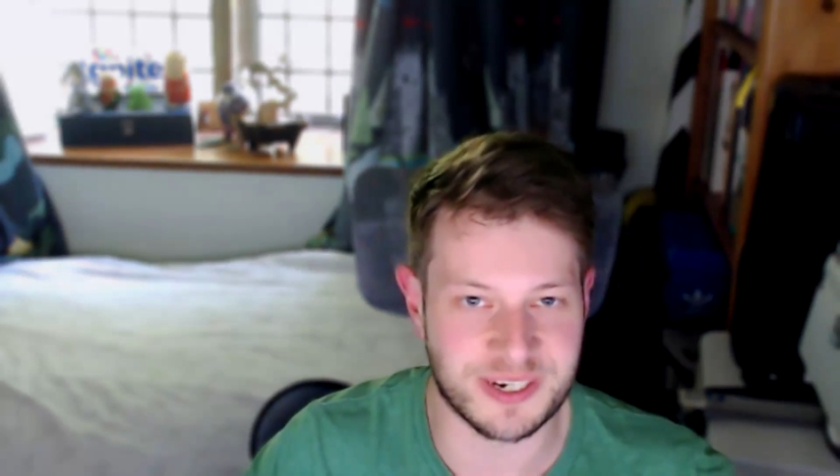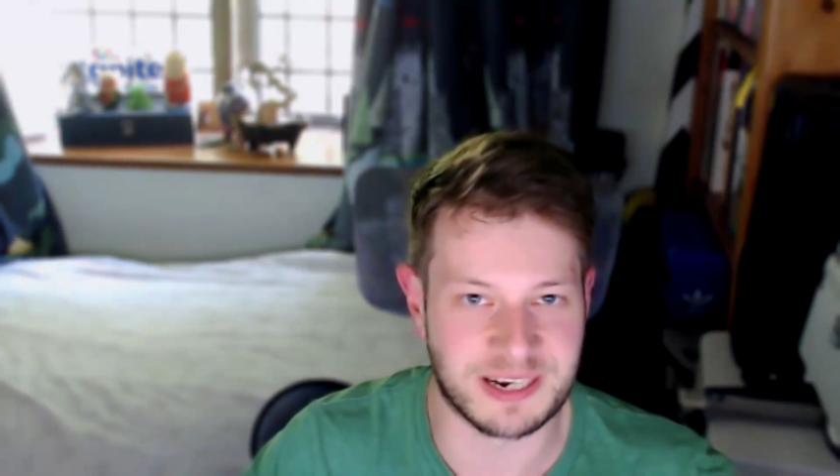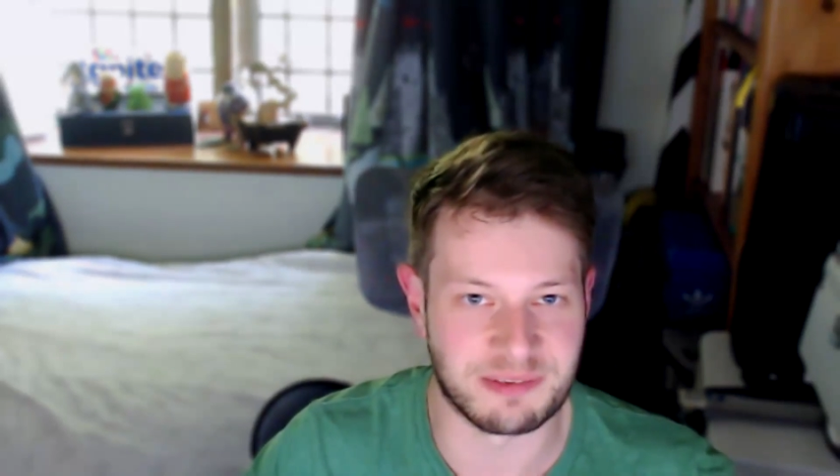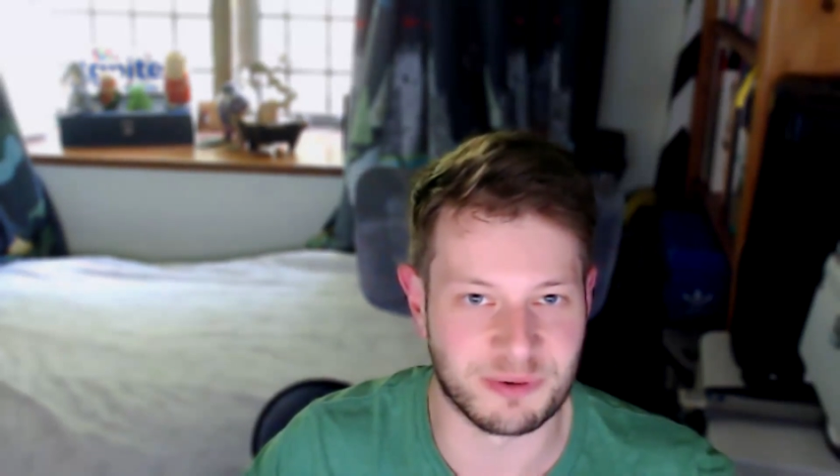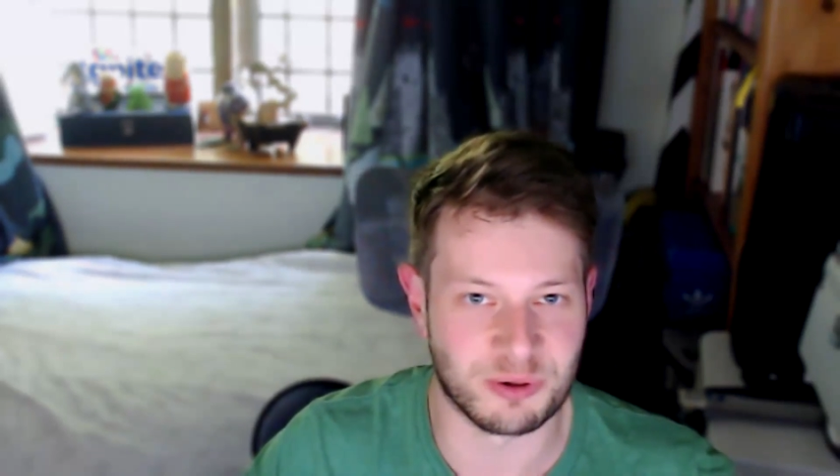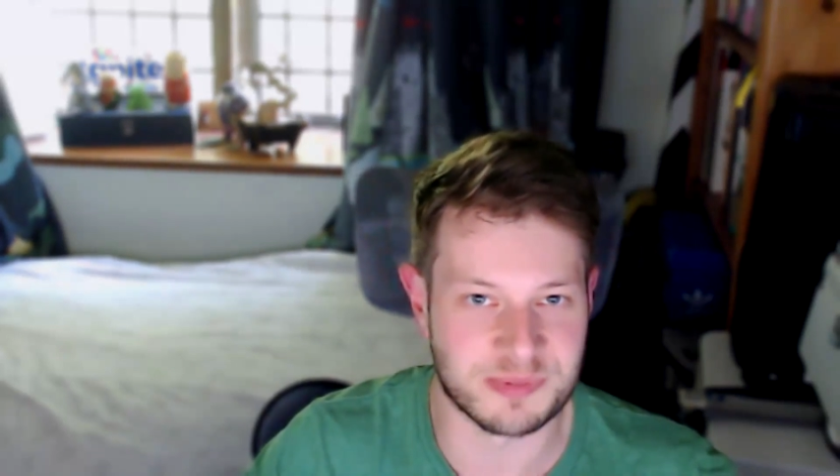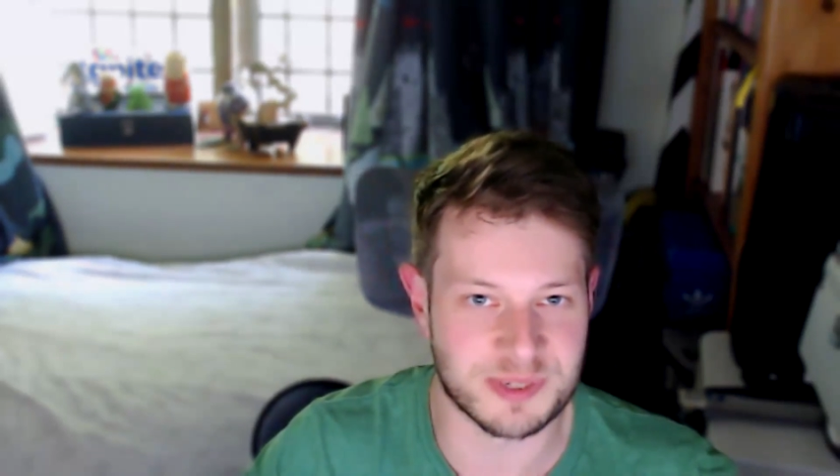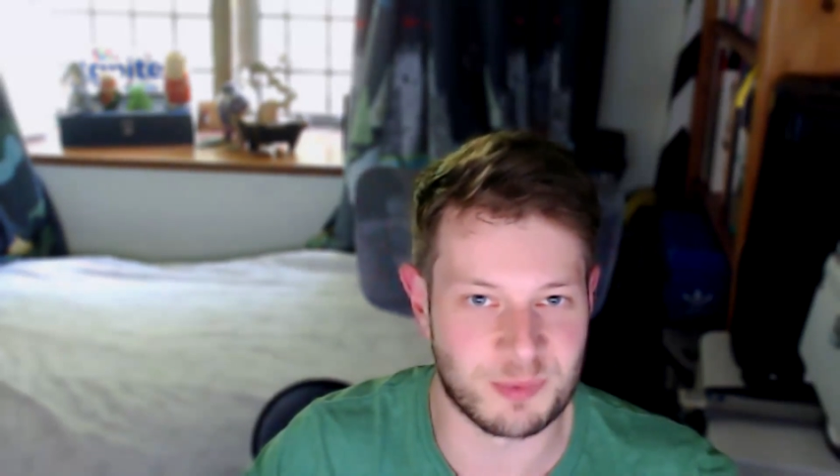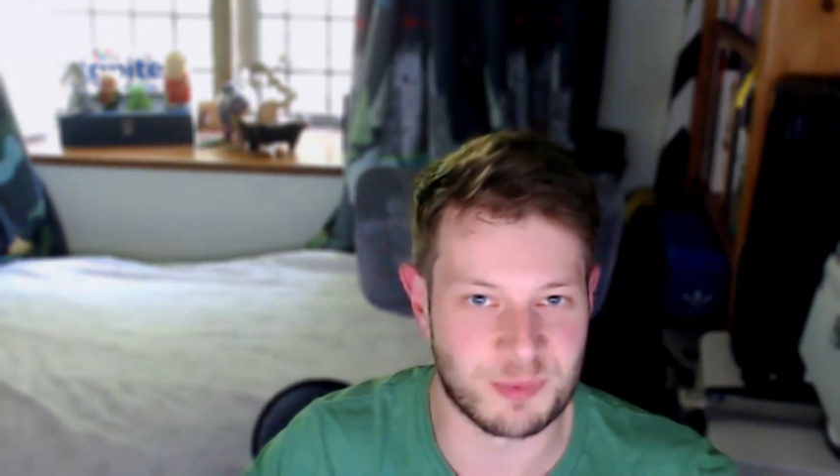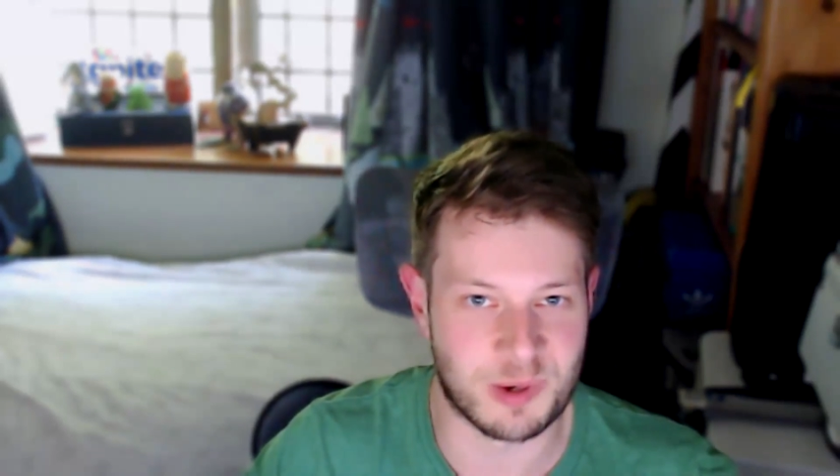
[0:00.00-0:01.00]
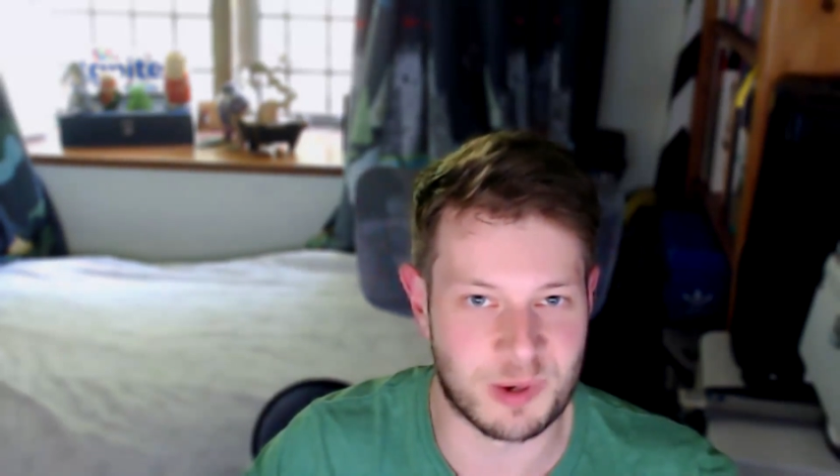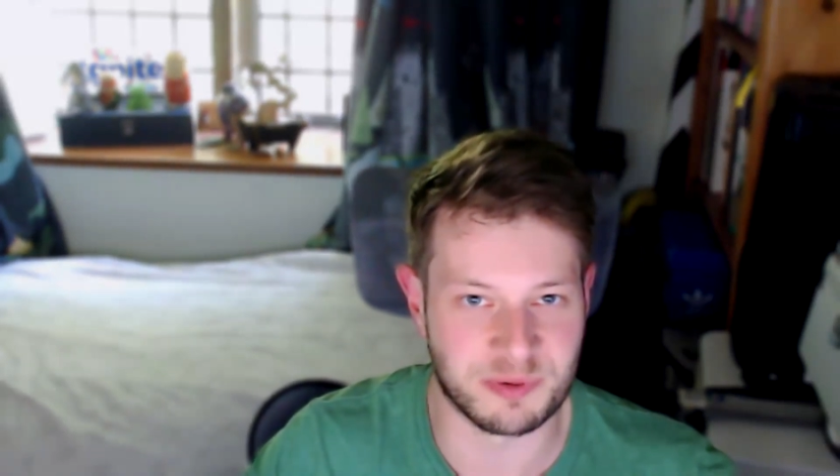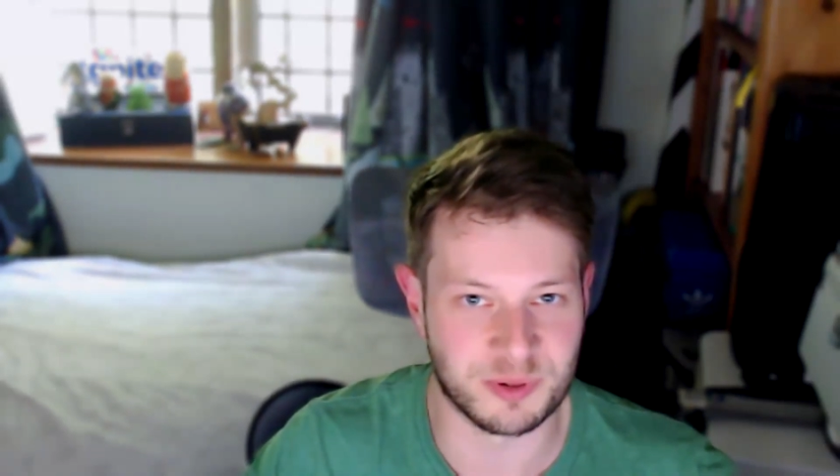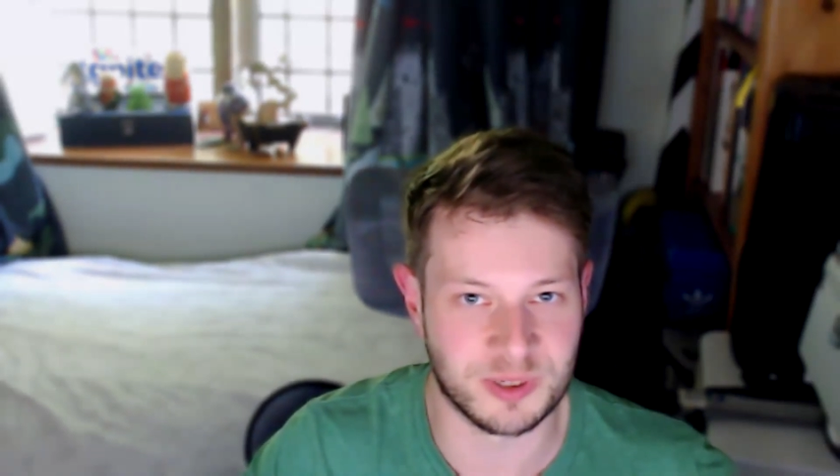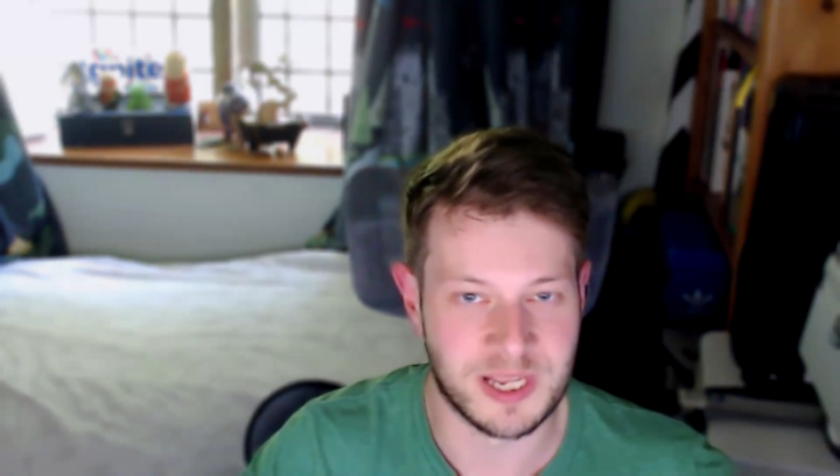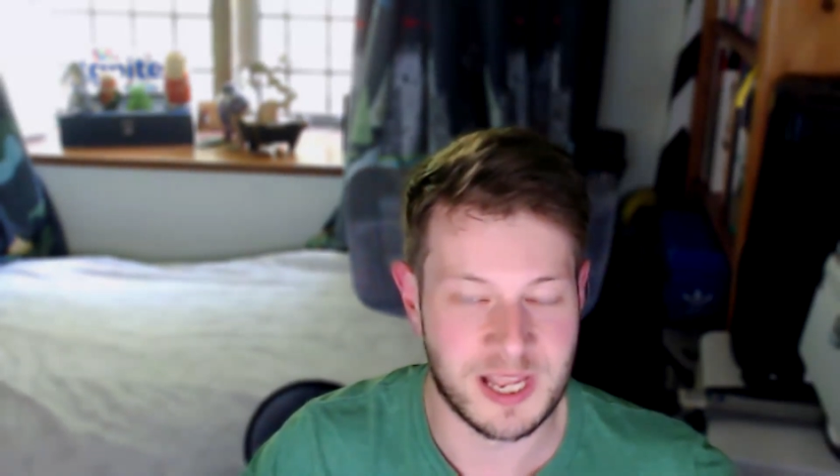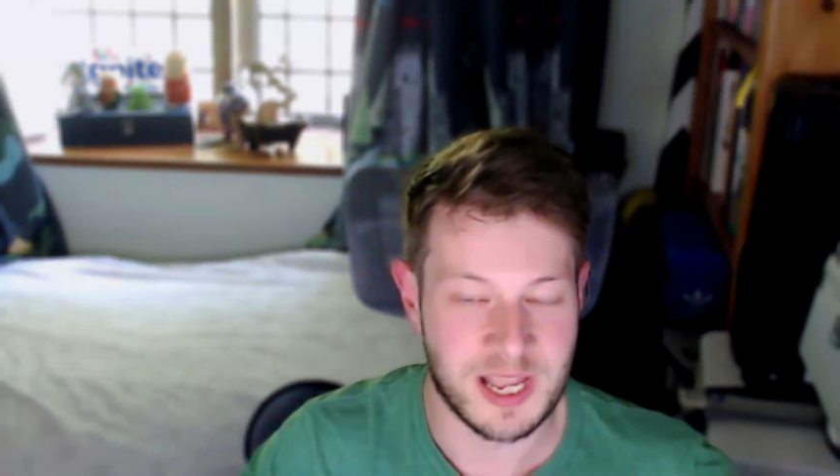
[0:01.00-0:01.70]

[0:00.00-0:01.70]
in a forum somewhere before.